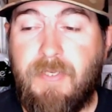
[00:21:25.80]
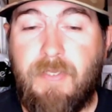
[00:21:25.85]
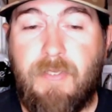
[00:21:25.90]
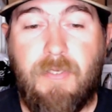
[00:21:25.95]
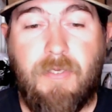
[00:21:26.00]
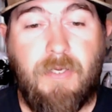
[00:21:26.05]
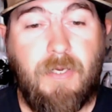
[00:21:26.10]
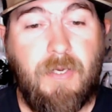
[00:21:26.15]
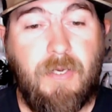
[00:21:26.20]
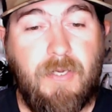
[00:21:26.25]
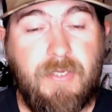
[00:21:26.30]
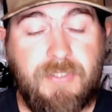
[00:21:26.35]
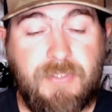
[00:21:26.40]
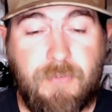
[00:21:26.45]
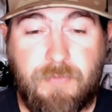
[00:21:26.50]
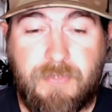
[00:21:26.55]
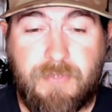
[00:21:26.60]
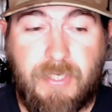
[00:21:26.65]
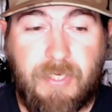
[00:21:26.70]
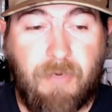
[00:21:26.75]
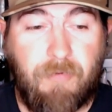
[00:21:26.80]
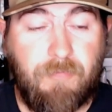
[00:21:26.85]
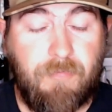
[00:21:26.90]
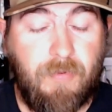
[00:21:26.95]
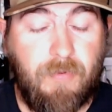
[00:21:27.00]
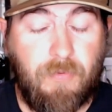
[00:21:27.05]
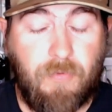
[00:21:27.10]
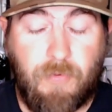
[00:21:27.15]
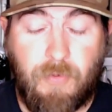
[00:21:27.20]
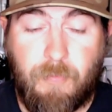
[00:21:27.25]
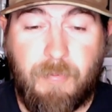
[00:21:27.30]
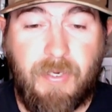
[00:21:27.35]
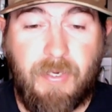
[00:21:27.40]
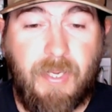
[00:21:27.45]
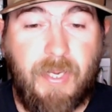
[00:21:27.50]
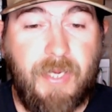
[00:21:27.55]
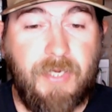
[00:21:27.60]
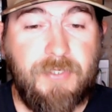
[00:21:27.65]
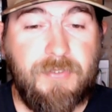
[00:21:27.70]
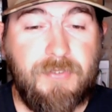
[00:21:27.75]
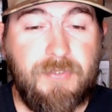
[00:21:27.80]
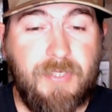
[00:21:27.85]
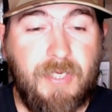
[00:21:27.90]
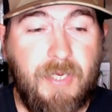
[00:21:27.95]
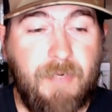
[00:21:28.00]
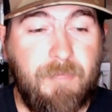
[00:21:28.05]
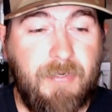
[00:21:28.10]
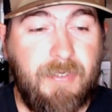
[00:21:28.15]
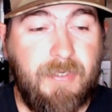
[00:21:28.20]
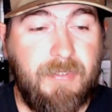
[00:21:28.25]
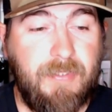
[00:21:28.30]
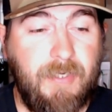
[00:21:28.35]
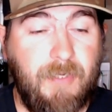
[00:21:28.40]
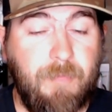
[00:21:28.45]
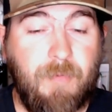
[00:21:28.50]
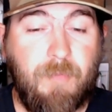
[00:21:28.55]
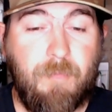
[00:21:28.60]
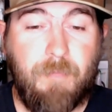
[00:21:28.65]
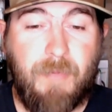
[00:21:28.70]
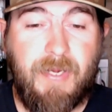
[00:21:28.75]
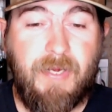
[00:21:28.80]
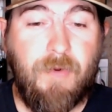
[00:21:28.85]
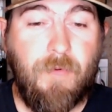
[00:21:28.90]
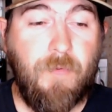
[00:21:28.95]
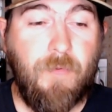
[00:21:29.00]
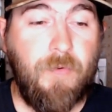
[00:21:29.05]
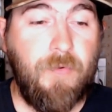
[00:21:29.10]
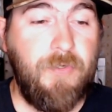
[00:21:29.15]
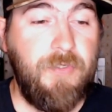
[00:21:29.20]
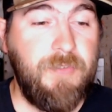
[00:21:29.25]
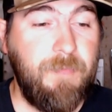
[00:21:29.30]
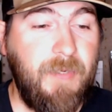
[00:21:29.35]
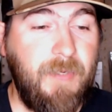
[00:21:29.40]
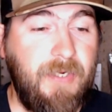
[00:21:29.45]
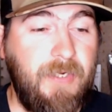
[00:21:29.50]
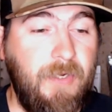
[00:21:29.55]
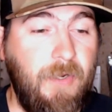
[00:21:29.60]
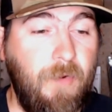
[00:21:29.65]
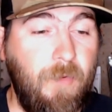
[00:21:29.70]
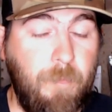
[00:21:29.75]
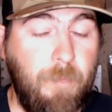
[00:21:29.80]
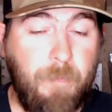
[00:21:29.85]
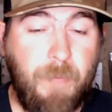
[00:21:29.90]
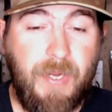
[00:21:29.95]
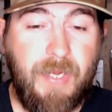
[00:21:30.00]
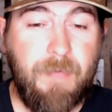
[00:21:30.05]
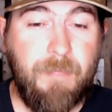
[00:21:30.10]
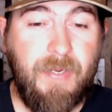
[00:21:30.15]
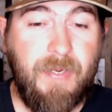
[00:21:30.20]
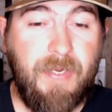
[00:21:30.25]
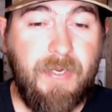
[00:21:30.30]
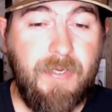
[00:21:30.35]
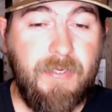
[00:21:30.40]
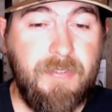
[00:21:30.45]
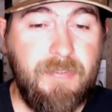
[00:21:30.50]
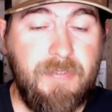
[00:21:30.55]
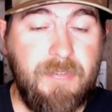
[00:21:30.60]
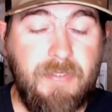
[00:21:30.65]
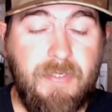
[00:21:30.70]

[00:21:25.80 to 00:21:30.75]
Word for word: uh, it's going to take a, a little bit of extra time to get there. But make an order. Use my code Baitman.